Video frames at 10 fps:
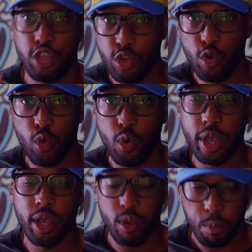you,
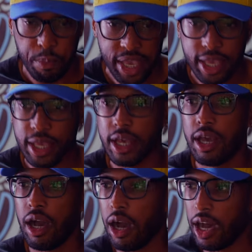me,
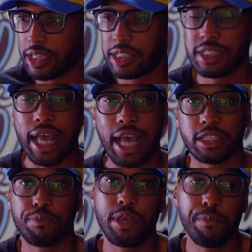us
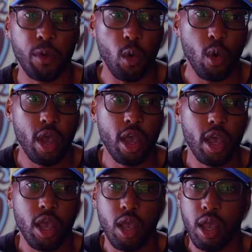as people,
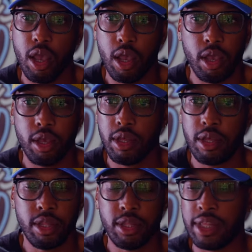
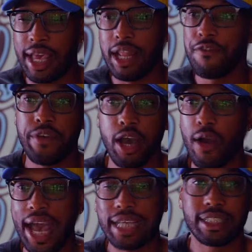the NFL
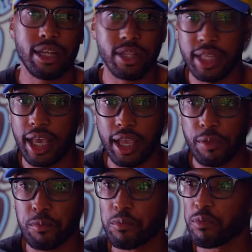has their thing.
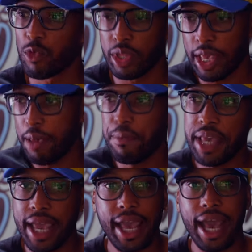The
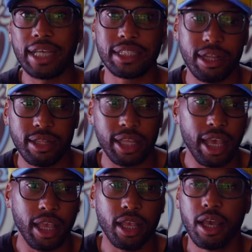NBA has their
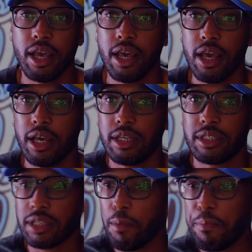thing.
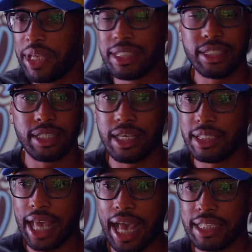Some
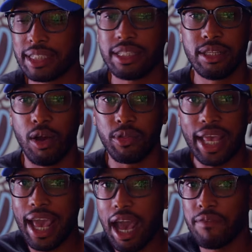businesses has, you know,
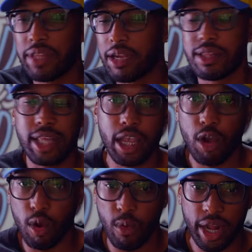they have their thing
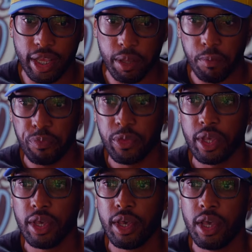already.
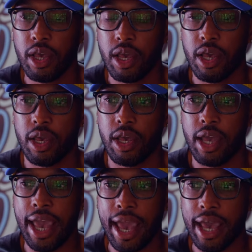
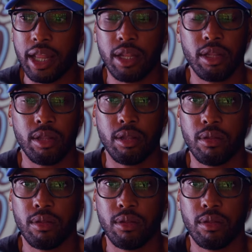And